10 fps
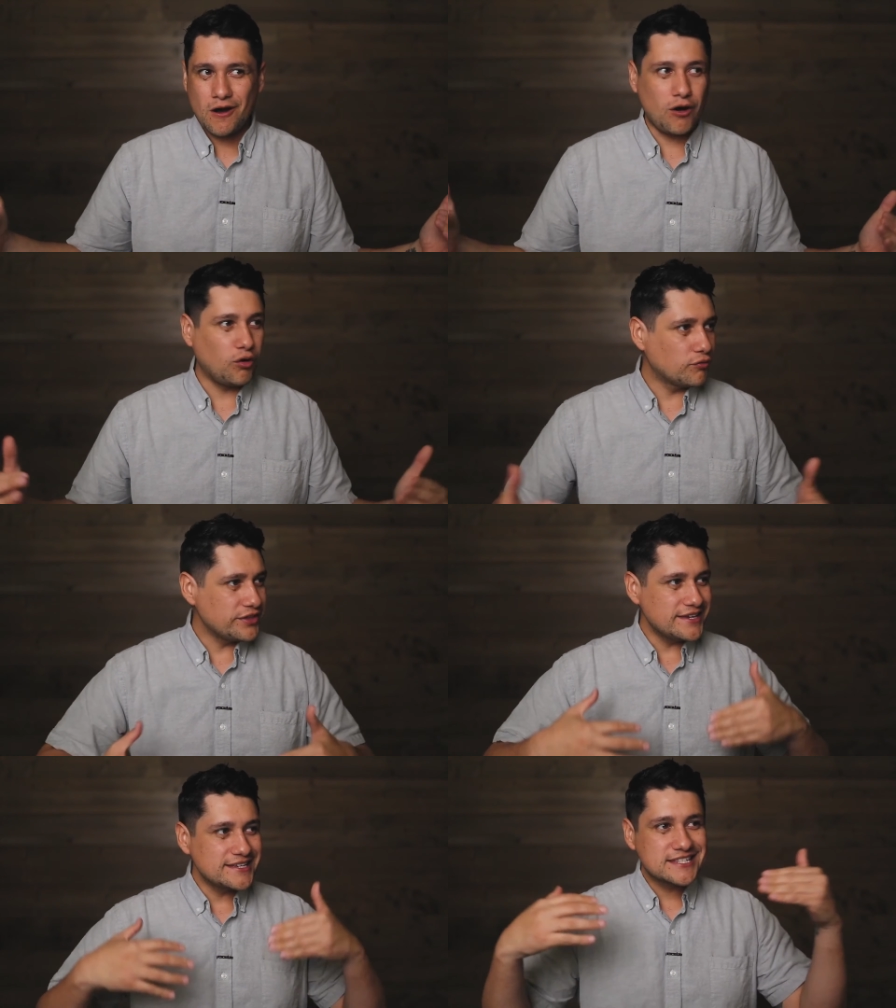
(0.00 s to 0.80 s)
All of
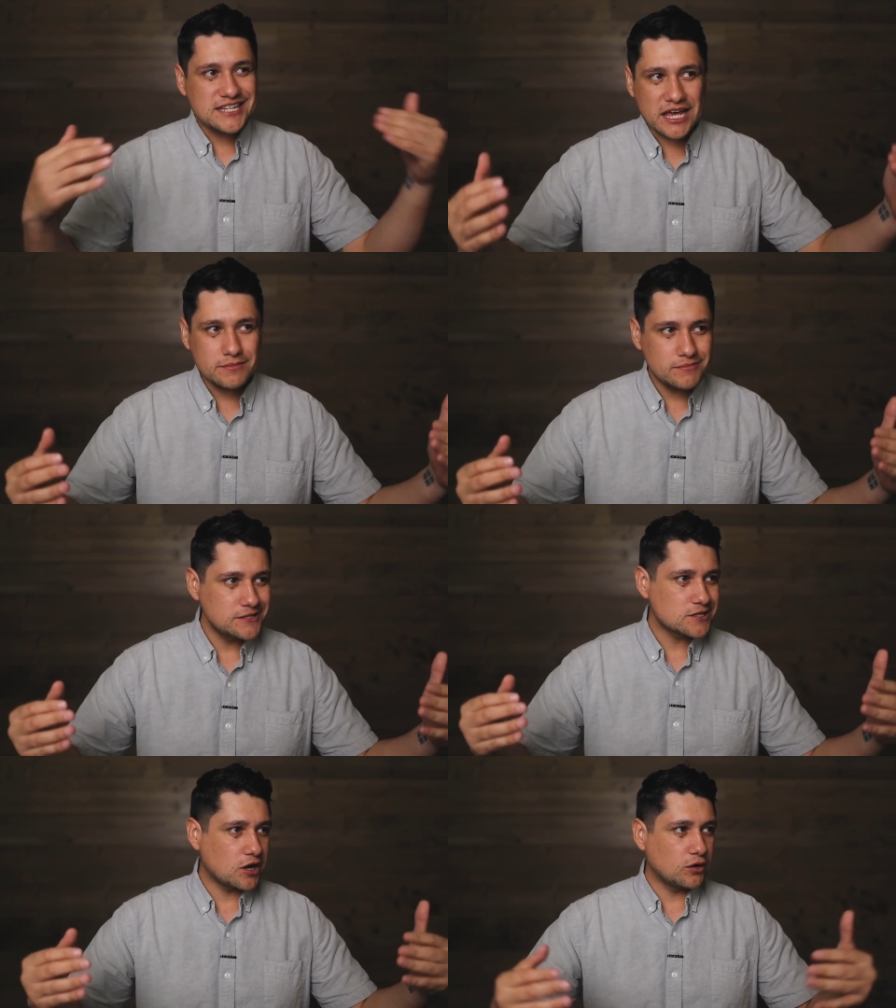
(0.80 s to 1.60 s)
the
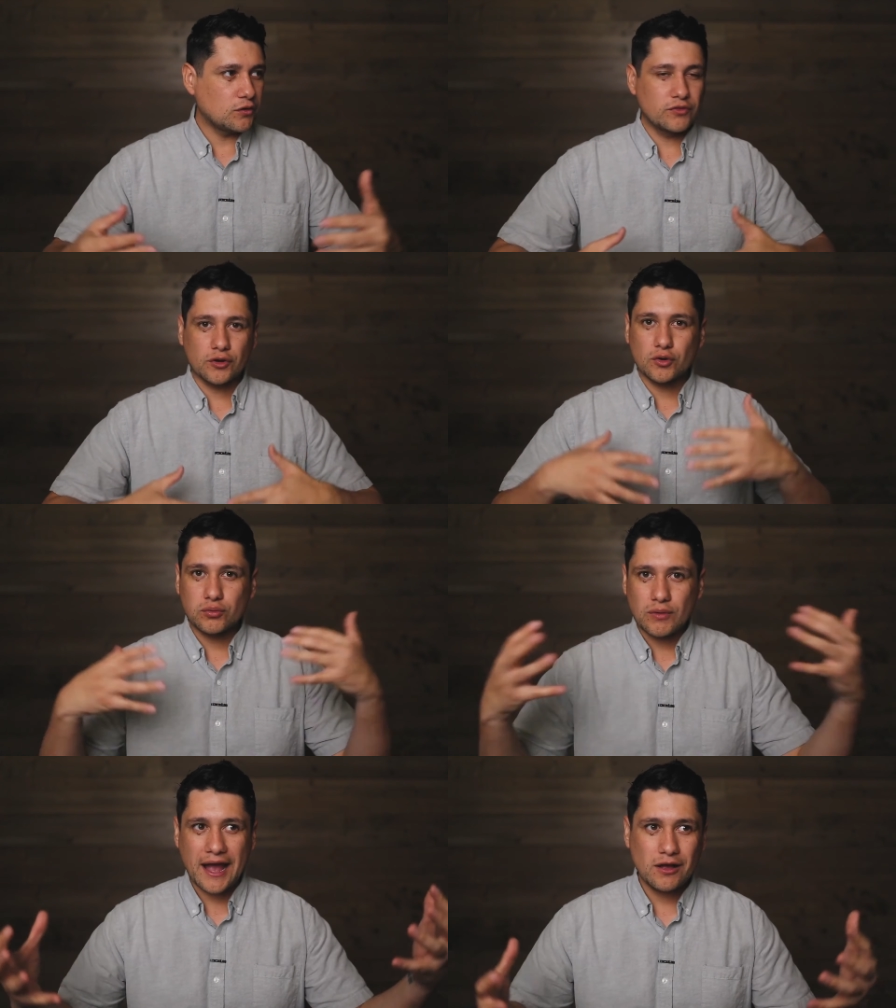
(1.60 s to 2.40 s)
excitement, all of the
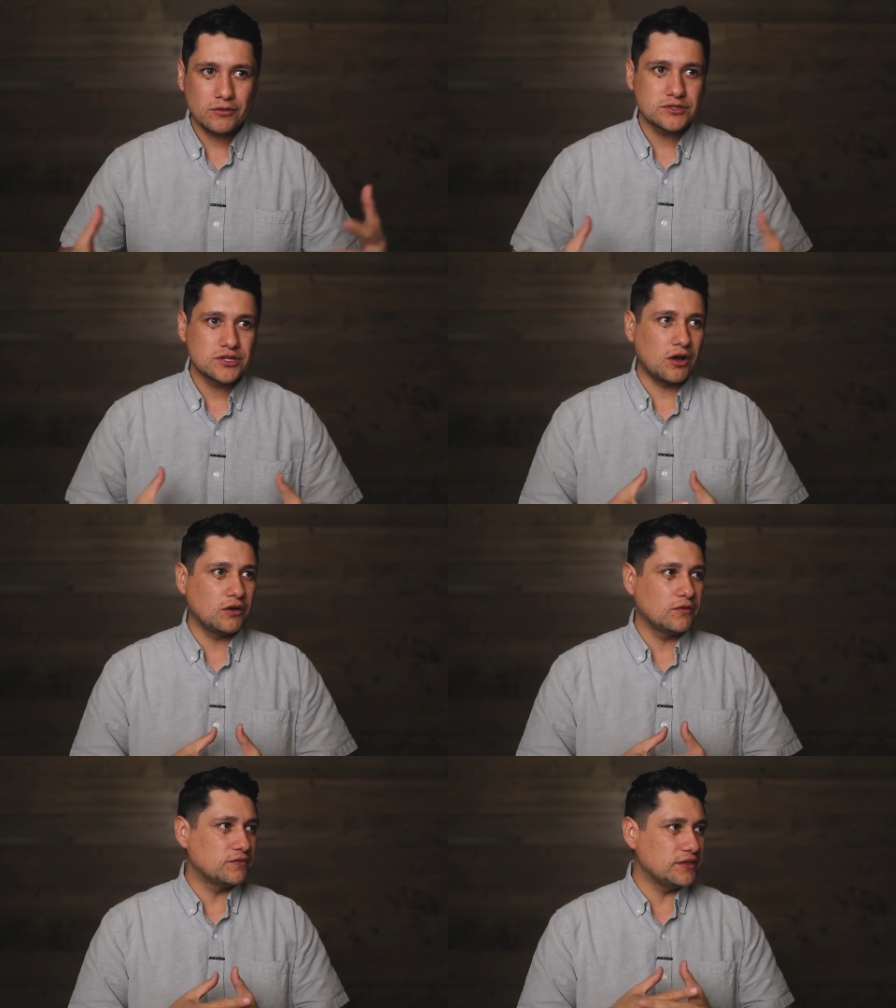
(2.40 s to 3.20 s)
crowds,
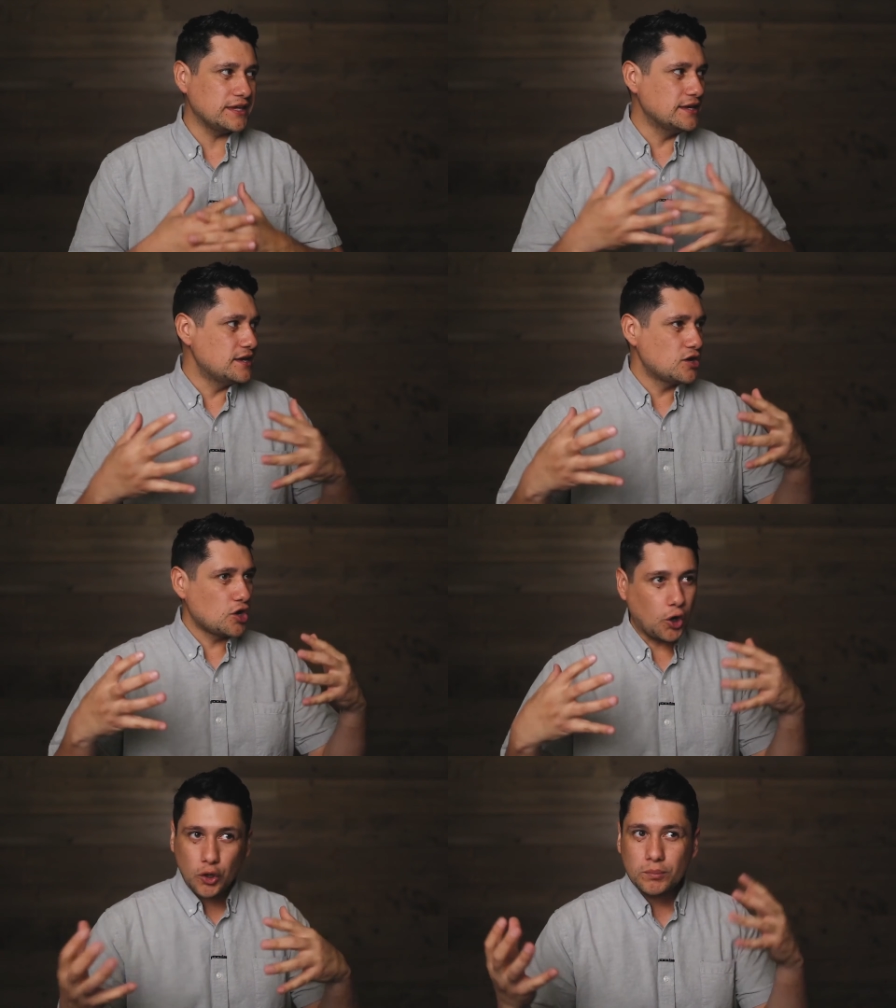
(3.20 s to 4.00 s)
all of the
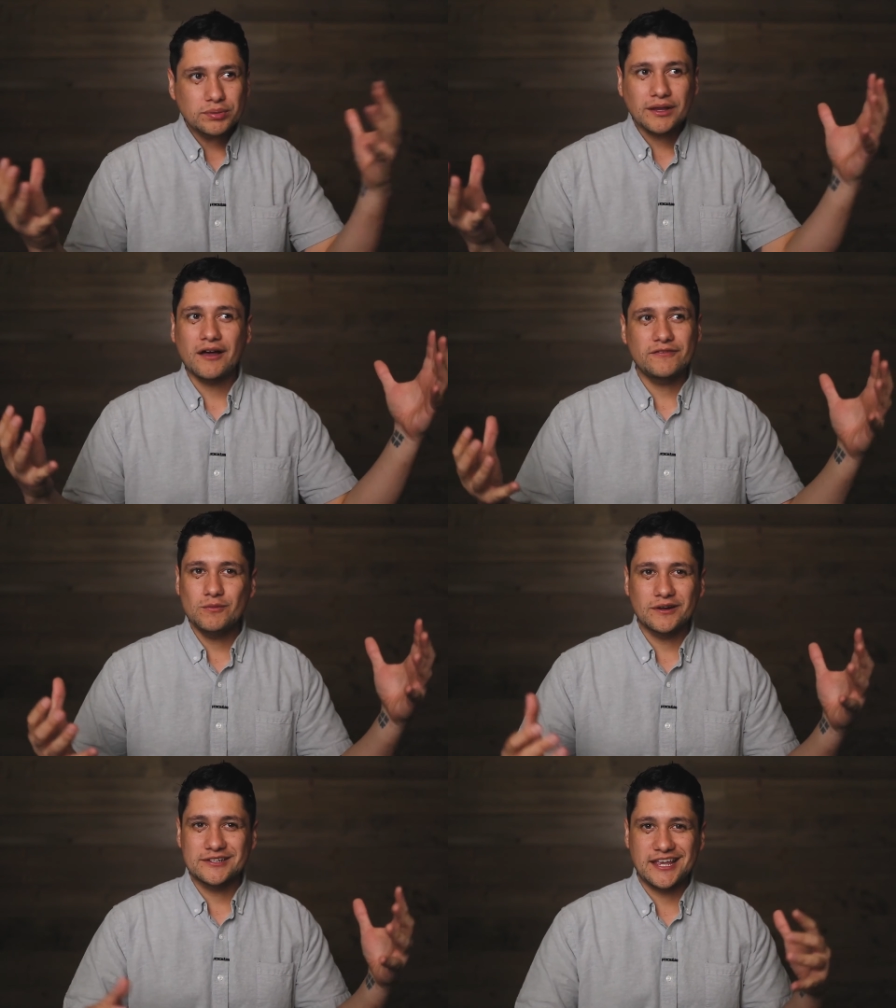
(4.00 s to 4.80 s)
hoopla, if
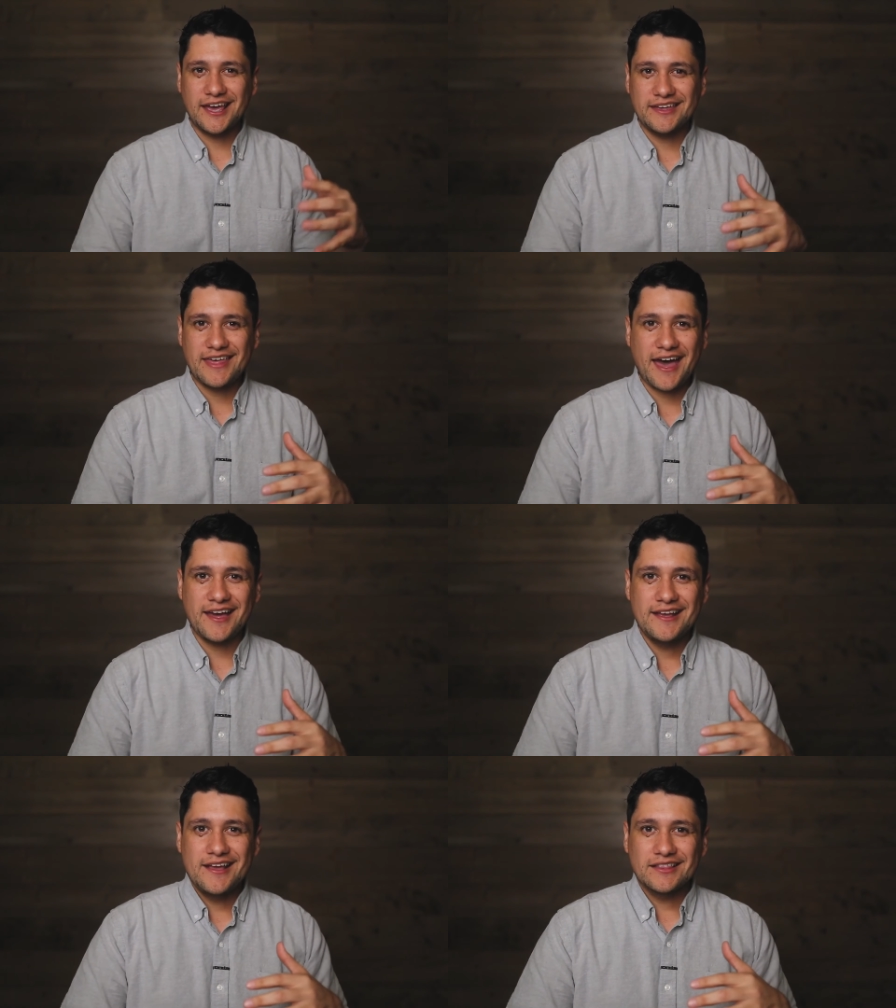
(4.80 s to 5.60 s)
you want to say
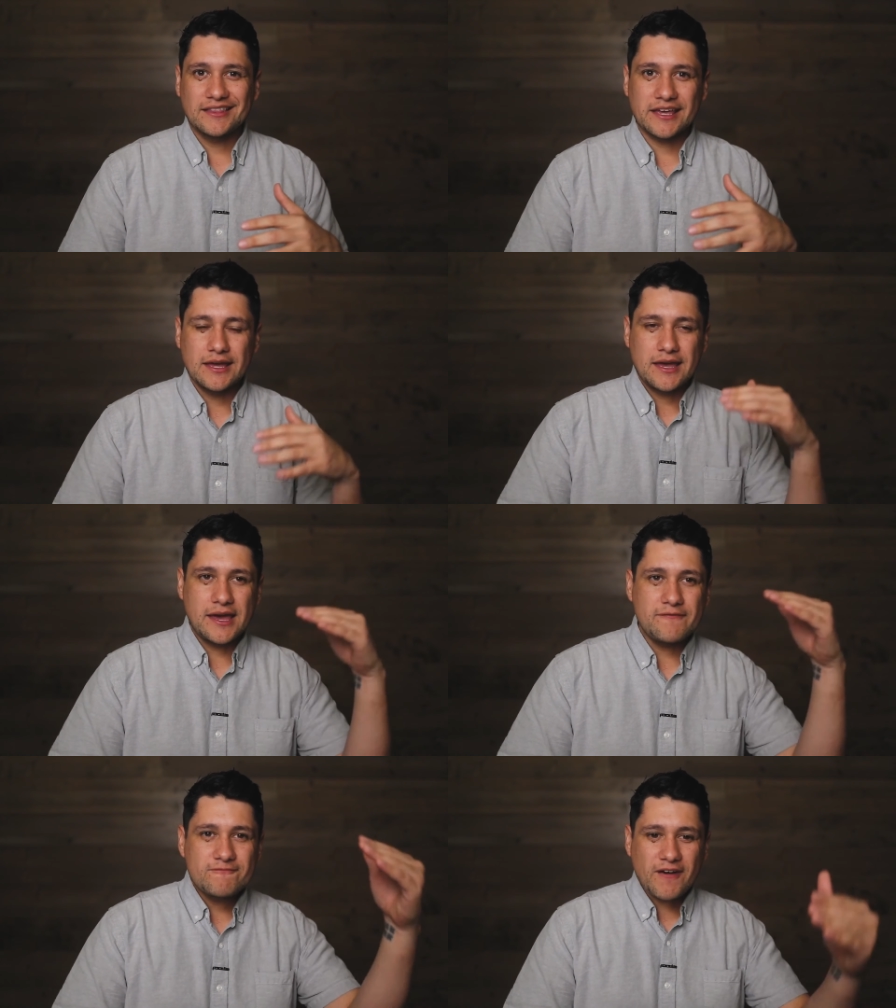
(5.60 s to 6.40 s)
that, like
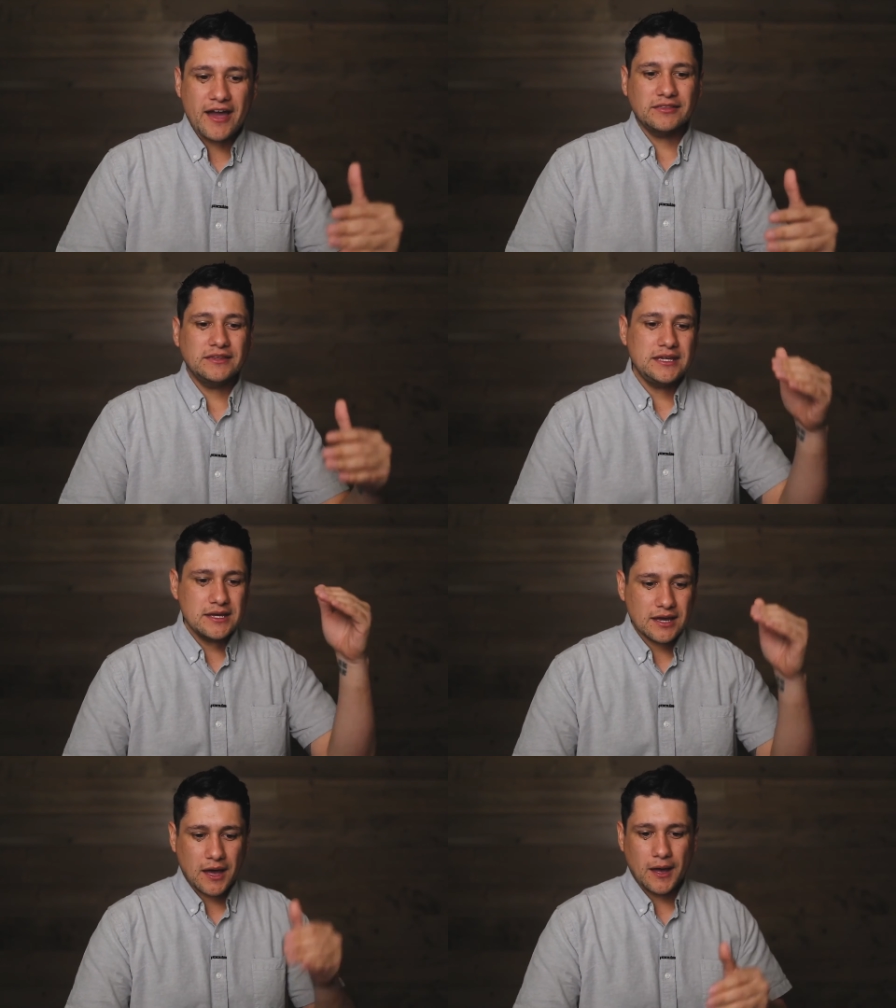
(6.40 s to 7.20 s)
it
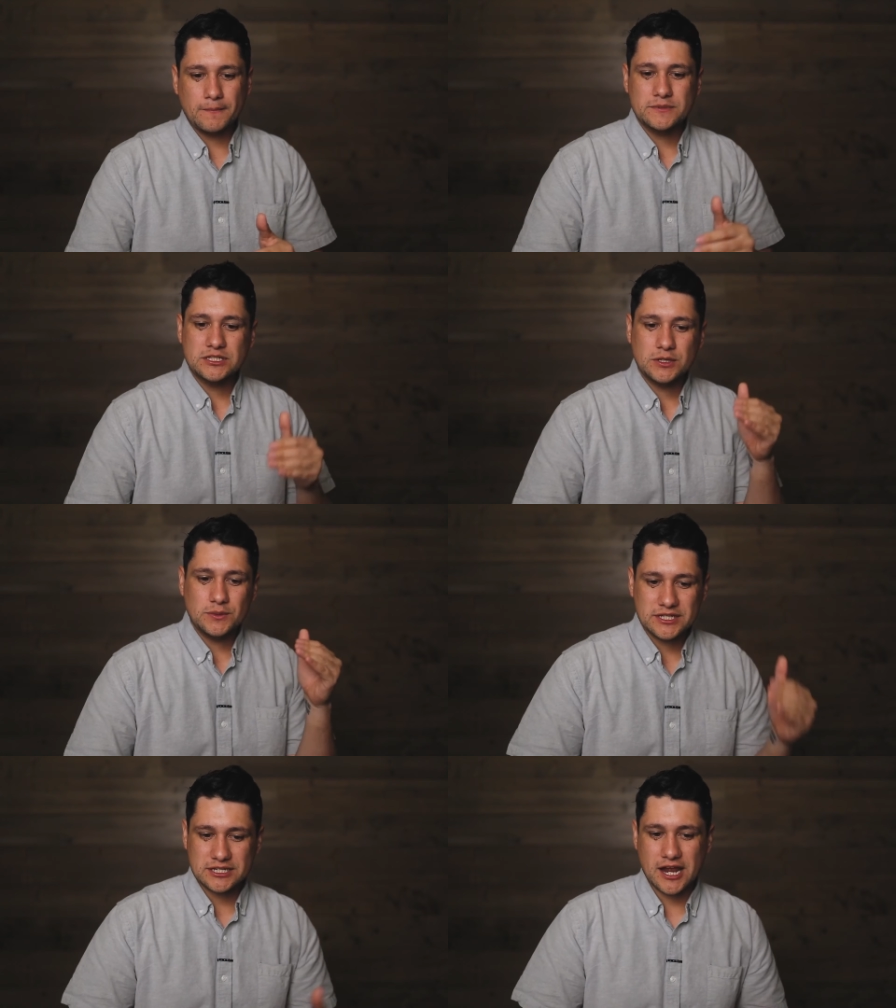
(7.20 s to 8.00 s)
finally comes
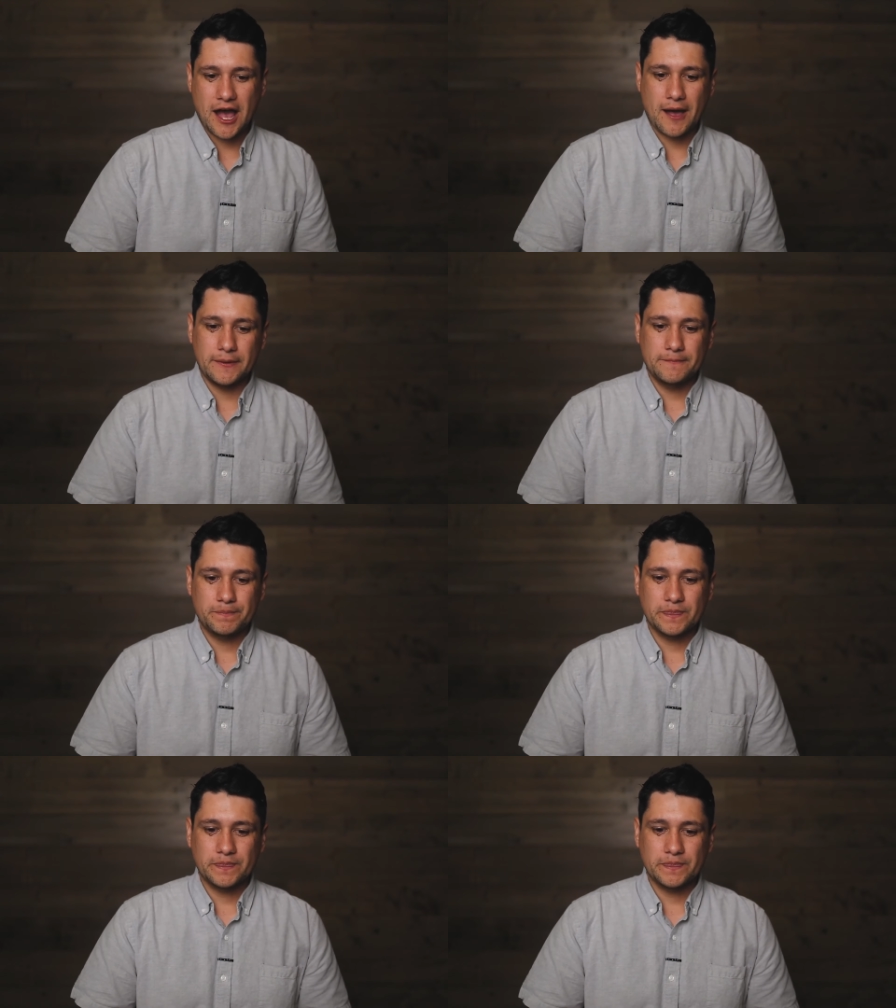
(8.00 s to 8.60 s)
to a stop.